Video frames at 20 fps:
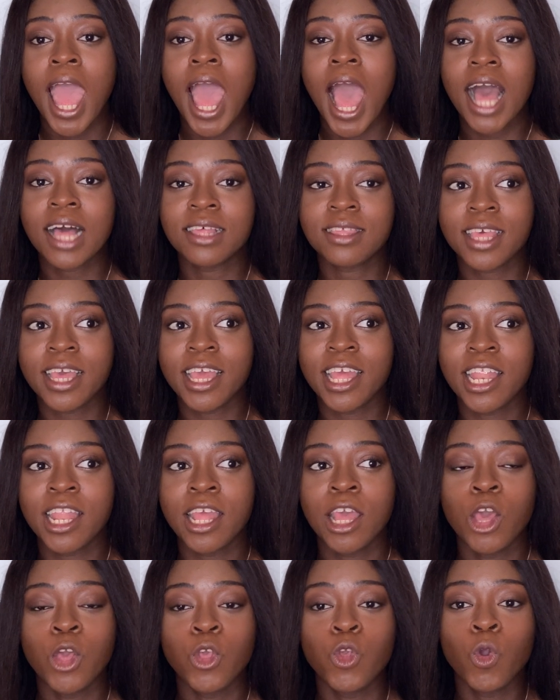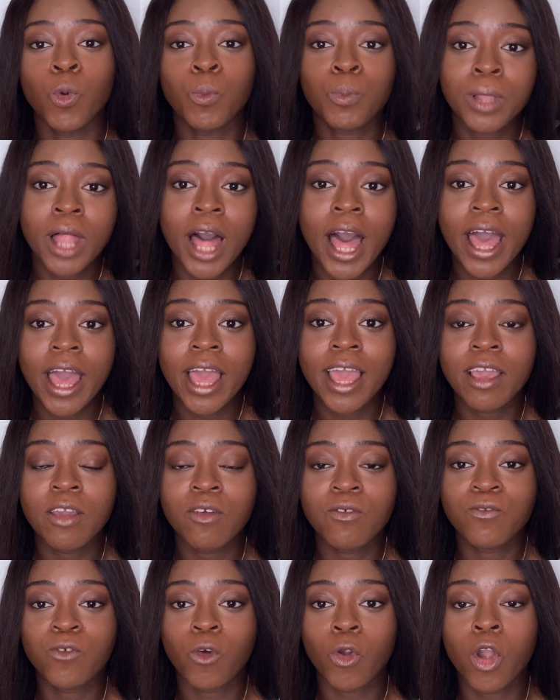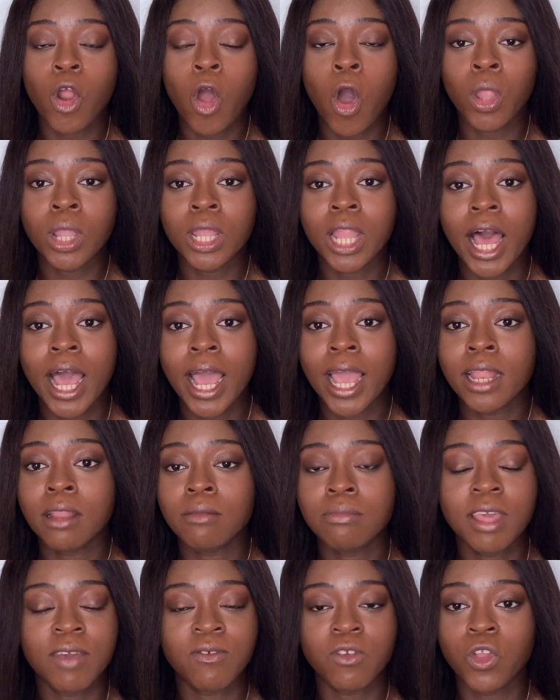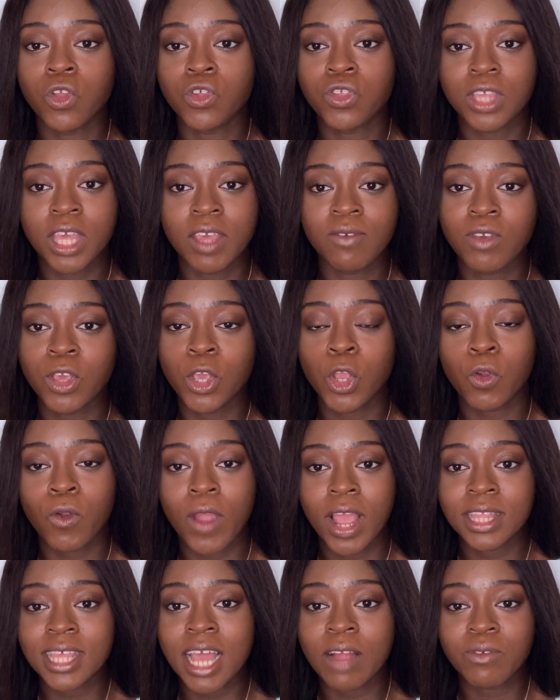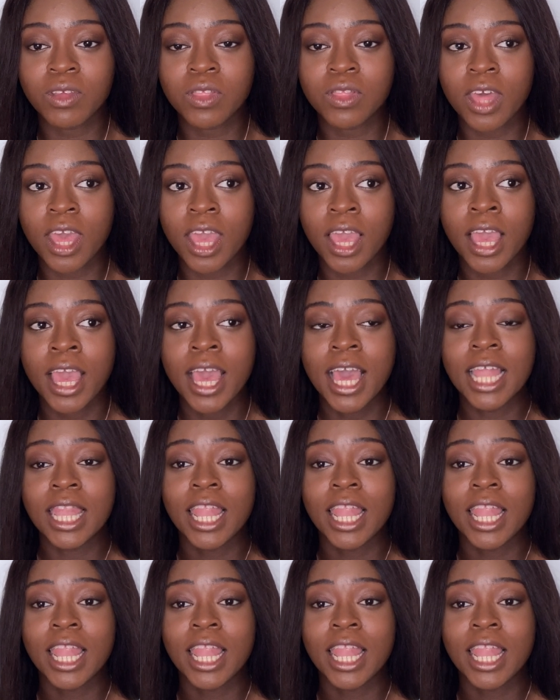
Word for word: as in you apply for online, giving your CV, your grades, everything,